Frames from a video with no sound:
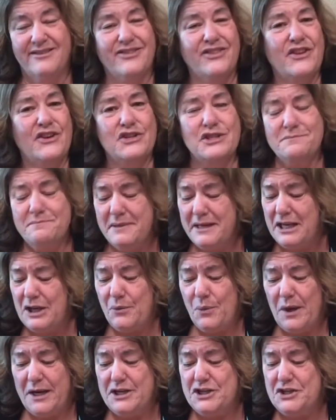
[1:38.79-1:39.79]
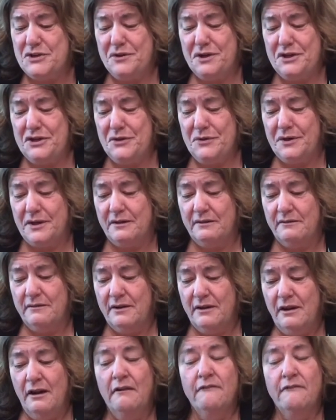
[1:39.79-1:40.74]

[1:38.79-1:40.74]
There's many ways you can do it.